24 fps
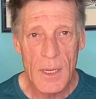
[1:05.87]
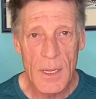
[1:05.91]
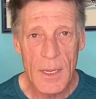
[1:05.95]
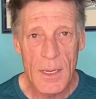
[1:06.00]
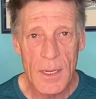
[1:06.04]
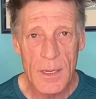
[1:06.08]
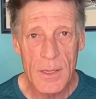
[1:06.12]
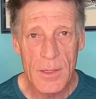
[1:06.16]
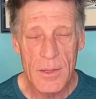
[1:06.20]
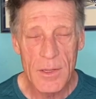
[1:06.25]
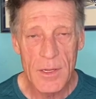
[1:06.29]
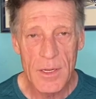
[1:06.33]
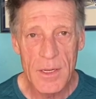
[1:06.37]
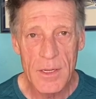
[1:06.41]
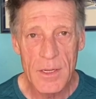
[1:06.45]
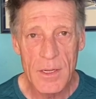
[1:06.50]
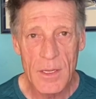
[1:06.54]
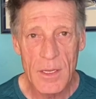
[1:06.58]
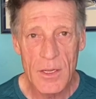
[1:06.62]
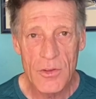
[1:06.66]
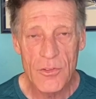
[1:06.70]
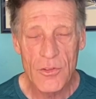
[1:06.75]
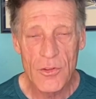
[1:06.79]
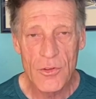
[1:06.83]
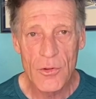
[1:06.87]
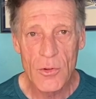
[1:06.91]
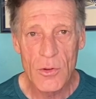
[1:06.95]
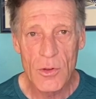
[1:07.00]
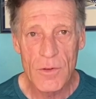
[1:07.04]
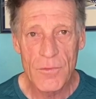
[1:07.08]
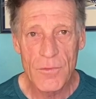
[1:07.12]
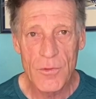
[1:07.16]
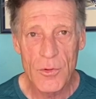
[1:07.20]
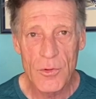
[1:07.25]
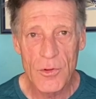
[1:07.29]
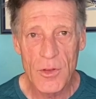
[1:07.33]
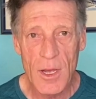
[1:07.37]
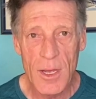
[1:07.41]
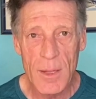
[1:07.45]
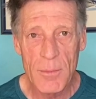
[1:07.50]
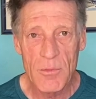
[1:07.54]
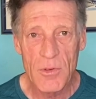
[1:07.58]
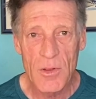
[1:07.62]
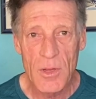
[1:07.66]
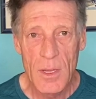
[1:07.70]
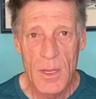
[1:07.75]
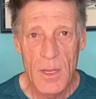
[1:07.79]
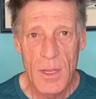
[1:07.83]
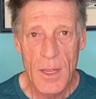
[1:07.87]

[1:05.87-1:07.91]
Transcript: and you need to listen to it a few times.